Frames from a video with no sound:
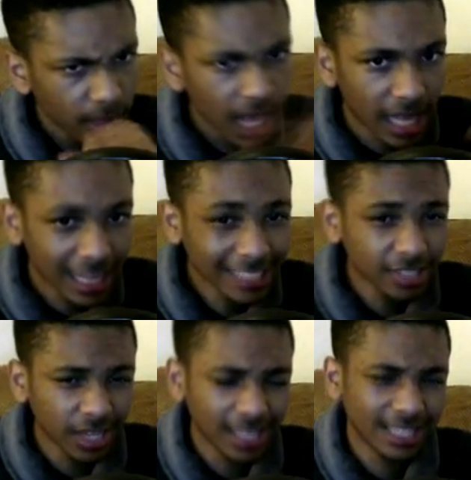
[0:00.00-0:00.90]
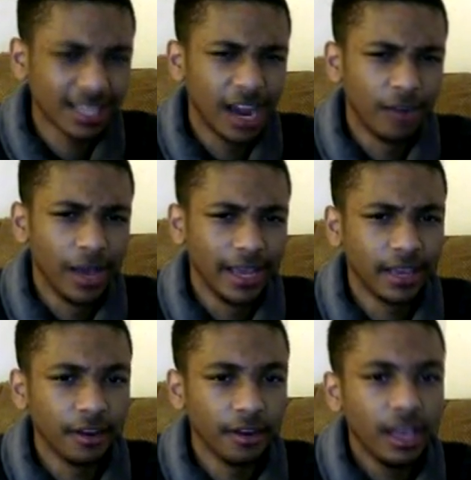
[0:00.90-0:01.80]
let's look at this guy right
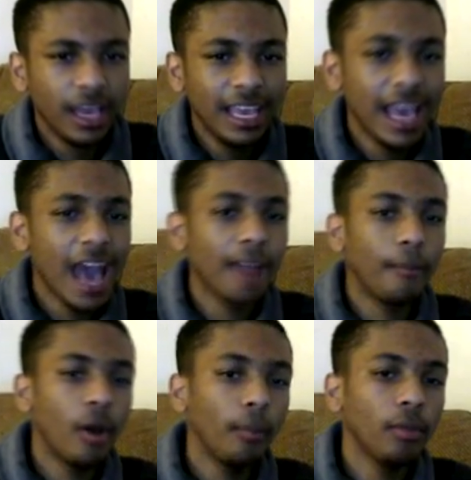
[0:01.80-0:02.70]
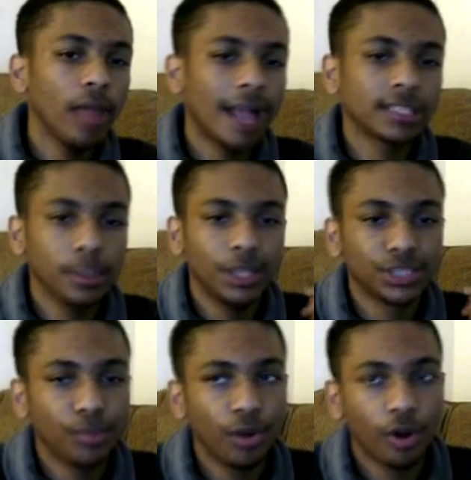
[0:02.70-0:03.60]
here. He had a purple
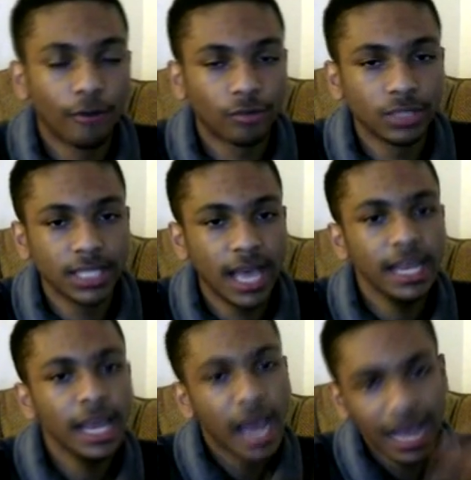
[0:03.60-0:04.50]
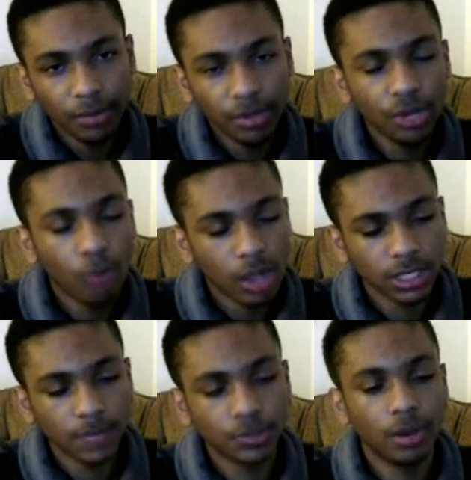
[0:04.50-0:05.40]
exclamation point over his head, and then when you walked
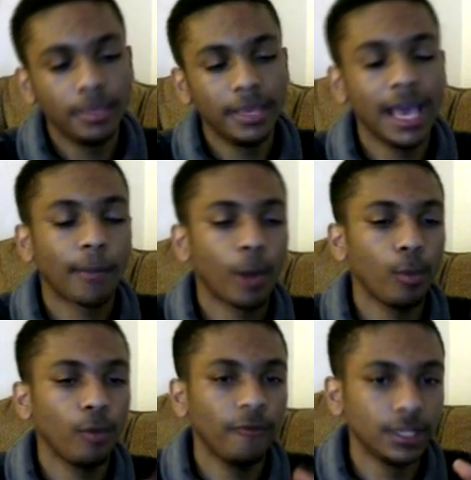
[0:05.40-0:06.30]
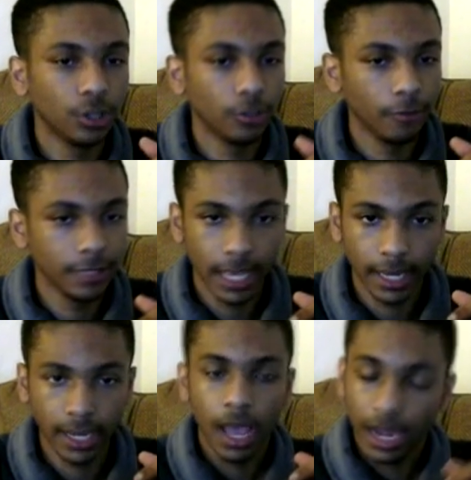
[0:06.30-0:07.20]
up to him, he had a purple face over his
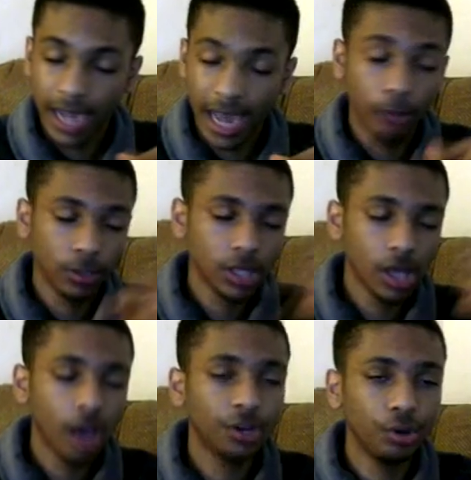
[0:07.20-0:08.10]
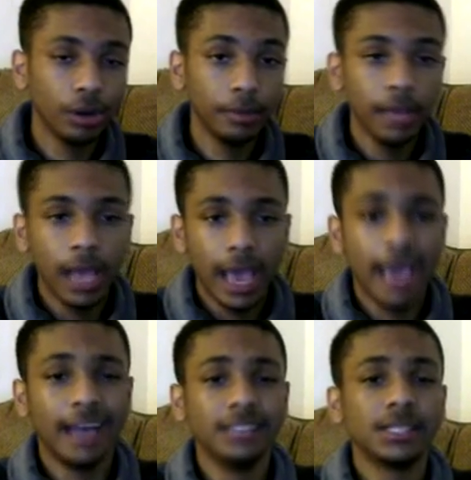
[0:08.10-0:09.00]
head. Now, we're talking to him,
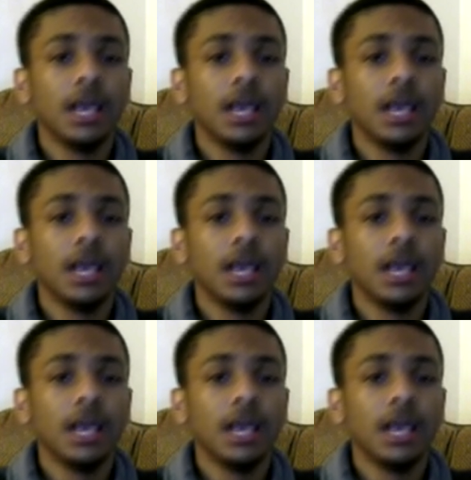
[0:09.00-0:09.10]
and